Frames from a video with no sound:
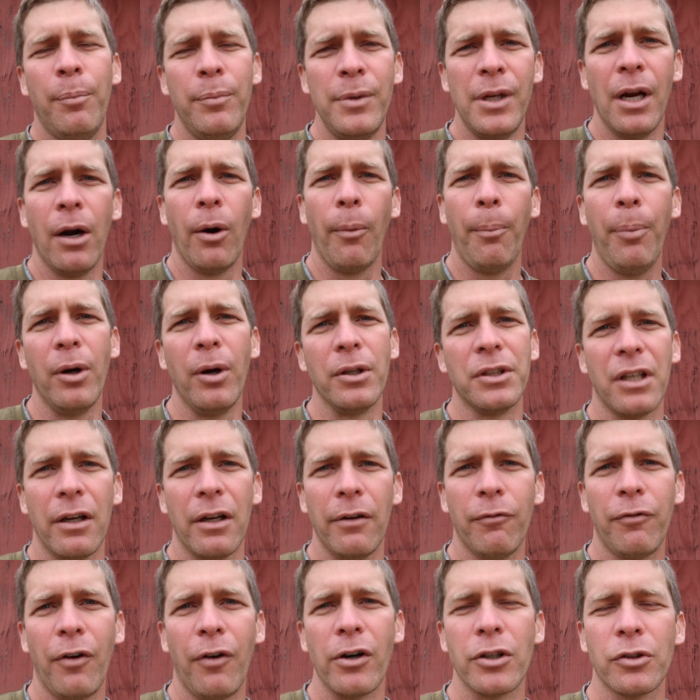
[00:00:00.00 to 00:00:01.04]
you know, puts
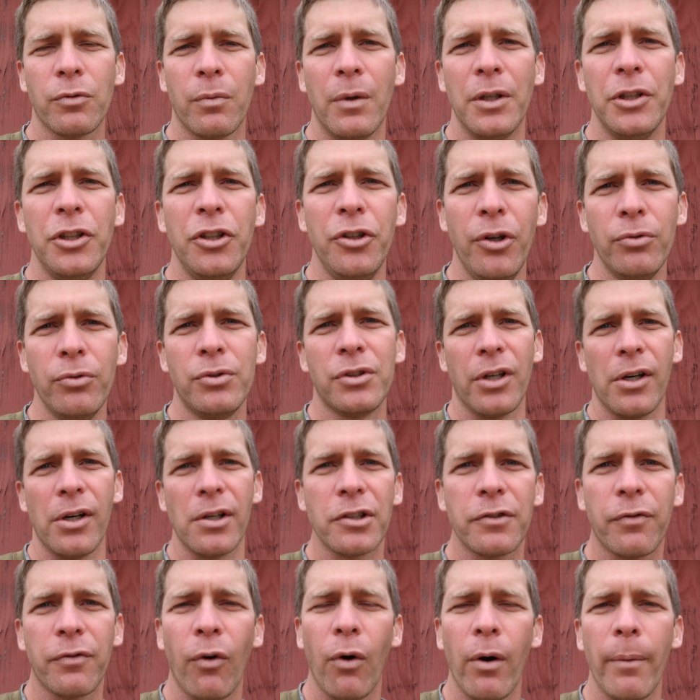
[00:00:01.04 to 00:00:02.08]
it first when you
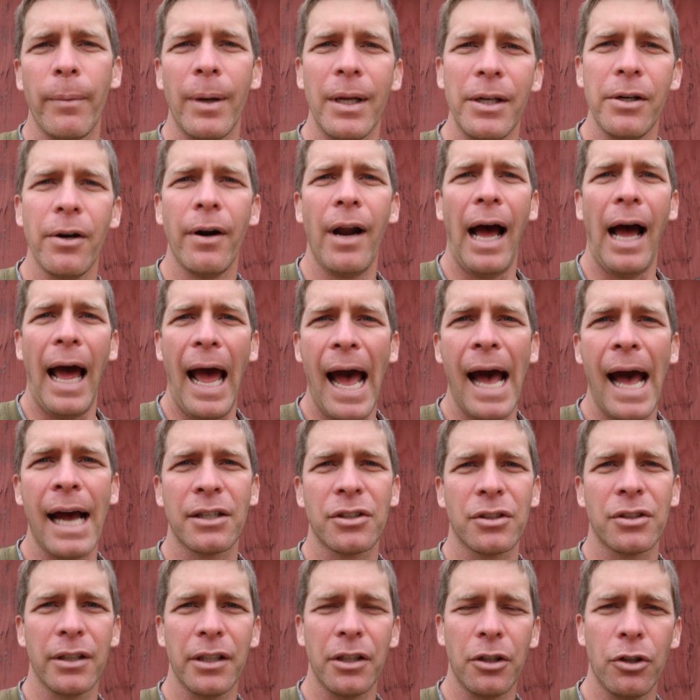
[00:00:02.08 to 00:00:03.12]
search for it, but you're not
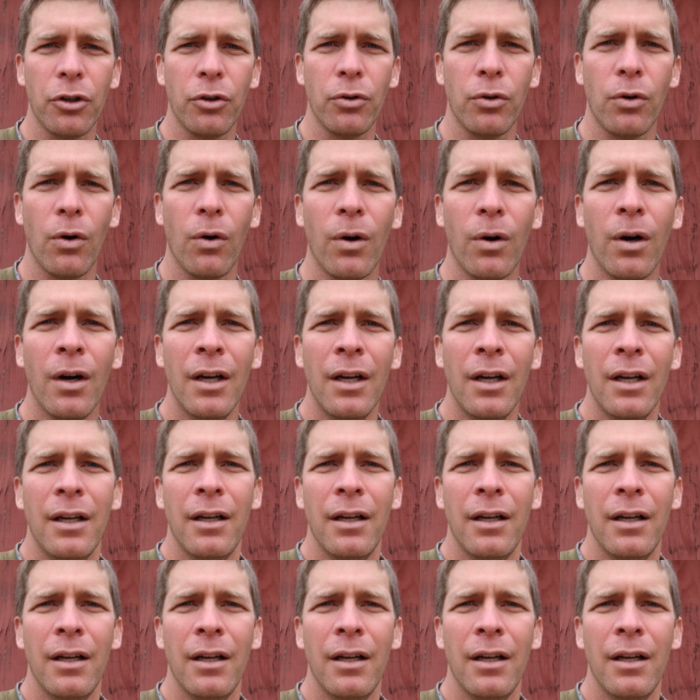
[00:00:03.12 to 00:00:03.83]
actually Google